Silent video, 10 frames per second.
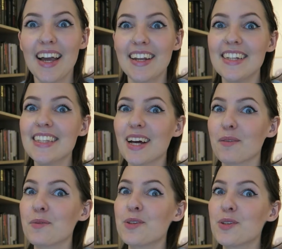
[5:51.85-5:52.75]
and it
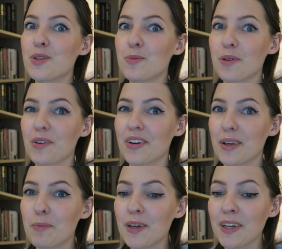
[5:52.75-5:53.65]
sounds super
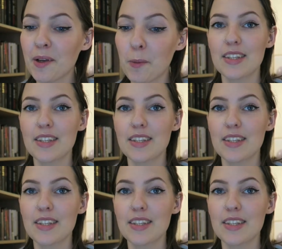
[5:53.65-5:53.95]
creepy.